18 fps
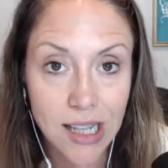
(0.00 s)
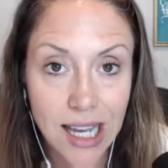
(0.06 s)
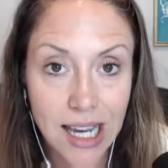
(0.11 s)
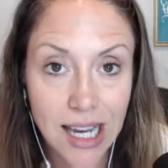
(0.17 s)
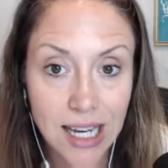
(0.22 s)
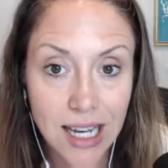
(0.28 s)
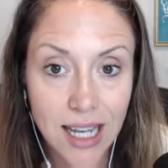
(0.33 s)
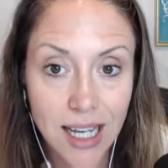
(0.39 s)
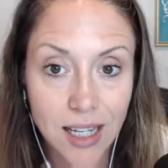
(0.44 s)

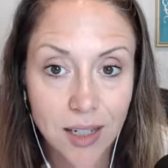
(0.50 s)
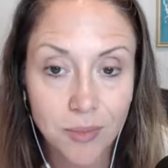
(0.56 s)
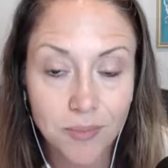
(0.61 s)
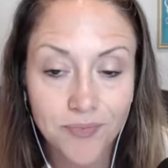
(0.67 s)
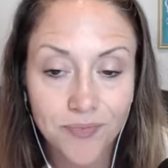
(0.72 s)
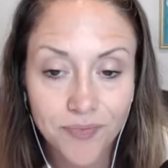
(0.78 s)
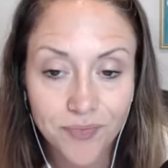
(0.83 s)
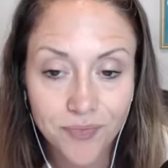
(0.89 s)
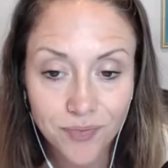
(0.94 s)
related
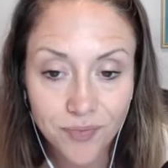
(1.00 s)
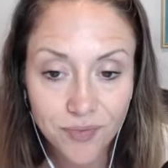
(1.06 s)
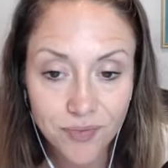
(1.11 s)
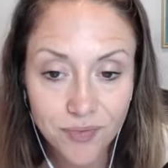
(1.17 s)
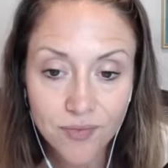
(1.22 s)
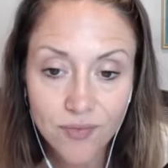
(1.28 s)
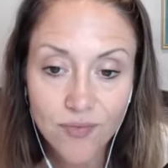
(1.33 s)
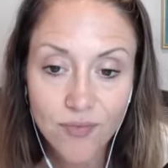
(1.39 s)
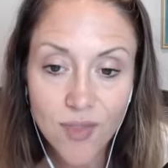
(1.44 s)

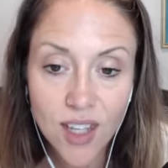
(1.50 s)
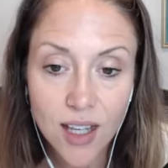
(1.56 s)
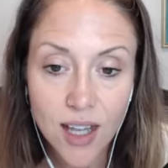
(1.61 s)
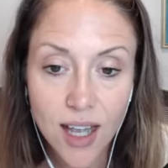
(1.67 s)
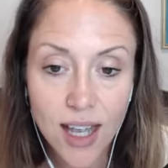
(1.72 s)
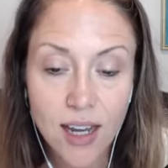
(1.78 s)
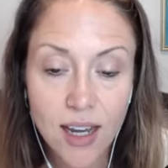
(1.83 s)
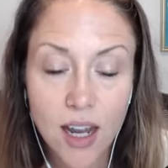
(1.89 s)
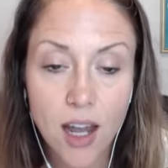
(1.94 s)

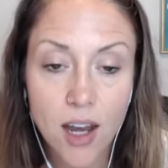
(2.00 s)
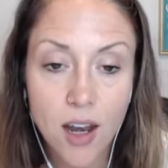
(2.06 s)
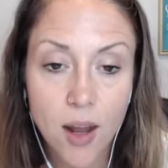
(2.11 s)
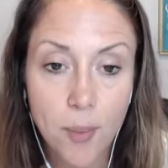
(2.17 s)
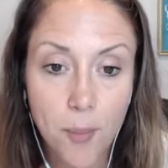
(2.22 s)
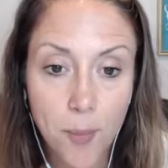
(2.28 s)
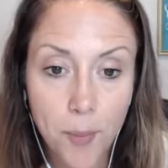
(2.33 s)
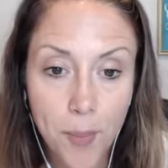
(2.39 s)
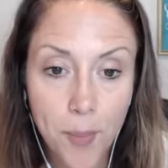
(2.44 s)
and
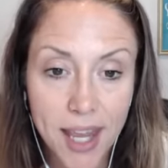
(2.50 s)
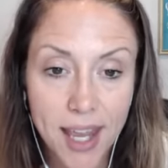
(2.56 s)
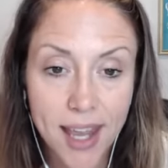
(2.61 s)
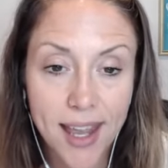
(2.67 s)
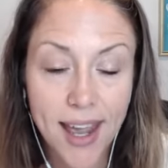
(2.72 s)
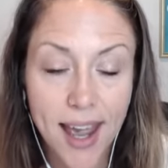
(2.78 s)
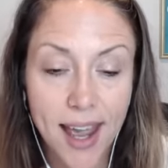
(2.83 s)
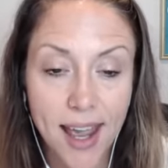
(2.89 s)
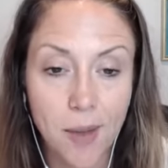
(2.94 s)

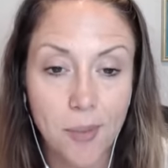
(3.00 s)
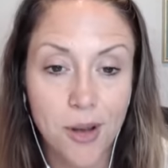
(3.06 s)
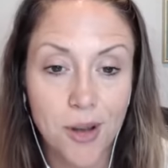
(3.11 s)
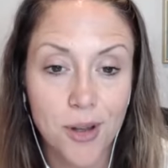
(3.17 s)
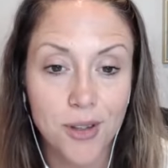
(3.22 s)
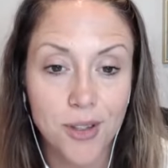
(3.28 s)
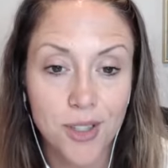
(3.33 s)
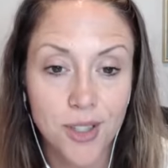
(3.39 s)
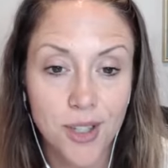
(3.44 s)
being
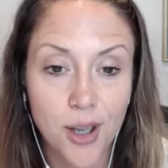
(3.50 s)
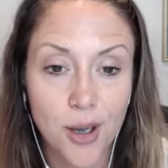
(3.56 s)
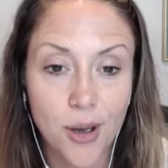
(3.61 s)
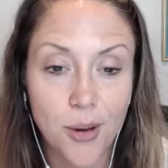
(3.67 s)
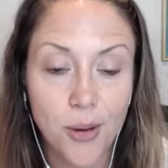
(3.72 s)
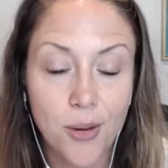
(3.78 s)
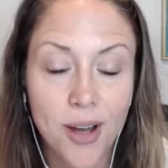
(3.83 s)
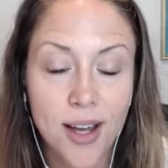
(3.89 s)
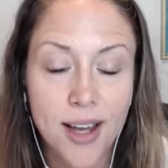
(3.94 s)
able
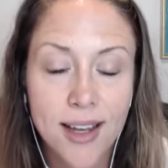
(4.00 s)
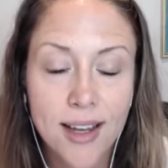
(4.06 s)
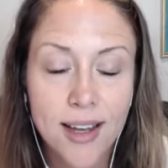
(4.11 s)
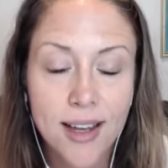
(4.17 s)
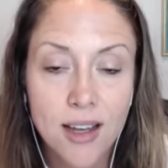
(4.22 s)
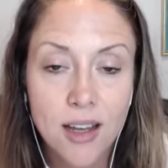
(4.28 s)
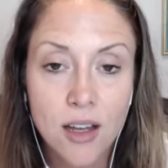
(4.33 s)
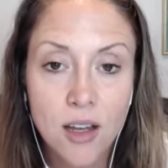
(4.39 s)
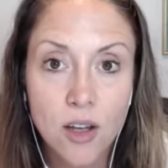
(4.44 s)
to
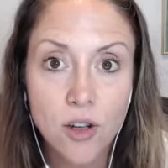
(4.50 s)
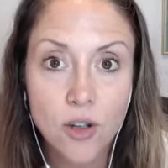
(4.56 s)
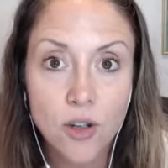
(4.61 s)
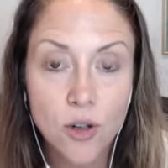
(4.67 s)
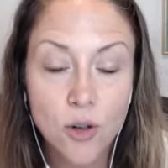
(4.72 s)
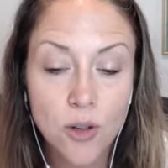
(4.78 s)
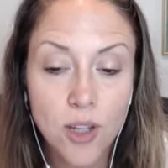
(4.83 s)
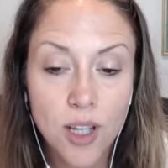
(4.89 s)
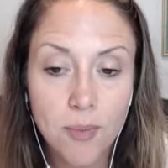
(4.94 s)

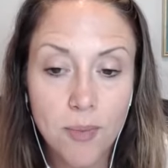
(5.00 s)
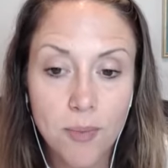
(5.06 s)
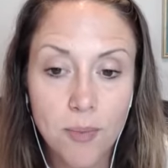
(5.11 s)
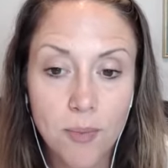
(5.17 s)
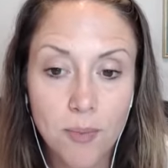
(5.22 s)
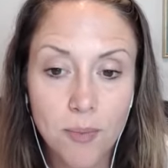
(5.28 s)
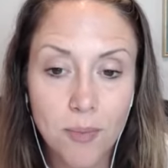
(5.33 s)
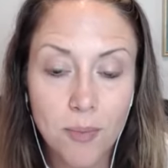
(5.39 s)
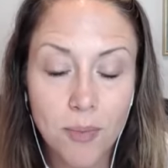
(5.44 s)
truly
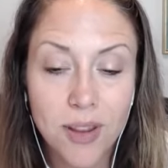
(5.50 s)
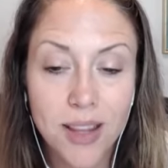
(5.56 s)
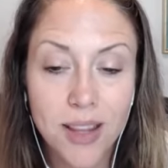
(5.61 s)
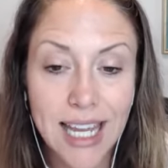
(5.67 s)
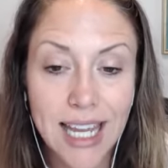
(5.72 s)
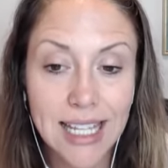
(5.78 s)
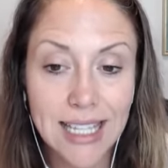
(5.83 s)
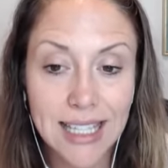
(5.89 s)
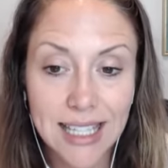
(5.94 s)

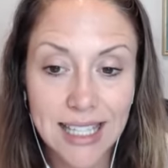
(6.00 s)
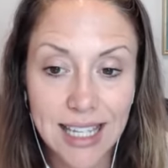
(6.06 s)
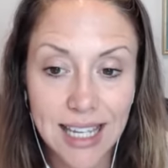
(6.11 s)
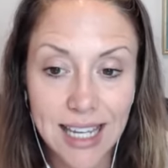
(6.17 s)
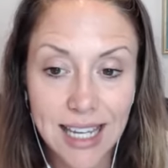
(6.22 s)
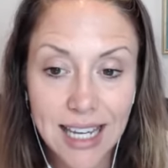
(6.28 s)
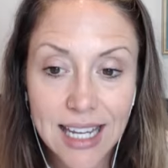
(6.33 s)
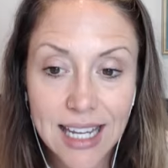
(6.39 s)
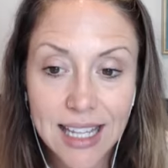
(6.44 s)
plant
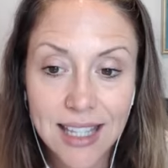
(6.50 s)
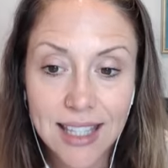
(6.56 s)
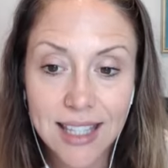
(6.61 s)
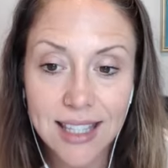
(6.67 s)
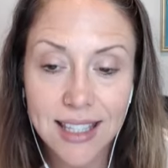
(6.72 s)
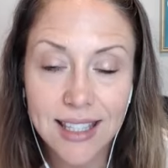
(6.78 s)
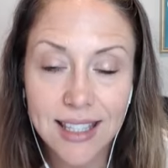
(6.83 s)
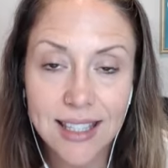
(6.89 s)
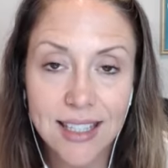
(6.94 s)

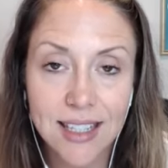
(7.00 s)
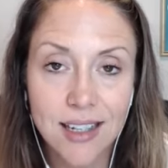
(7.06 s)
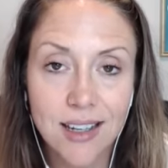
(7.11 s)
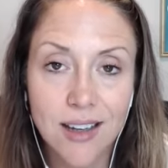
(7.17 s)
seeds